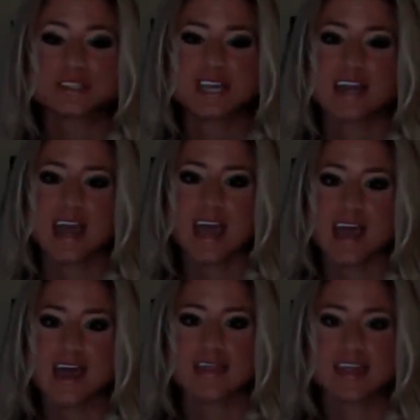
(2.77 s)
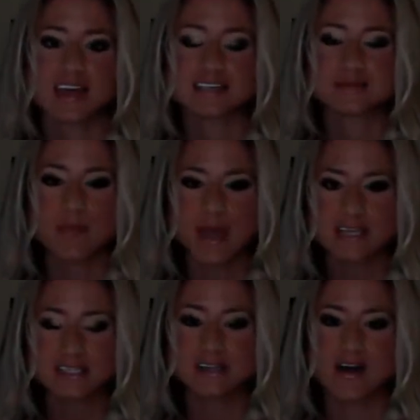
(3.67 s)
today that is
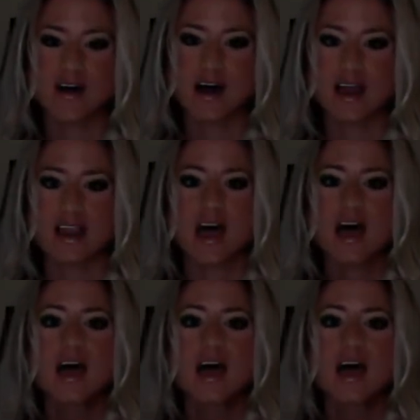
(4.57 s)
based on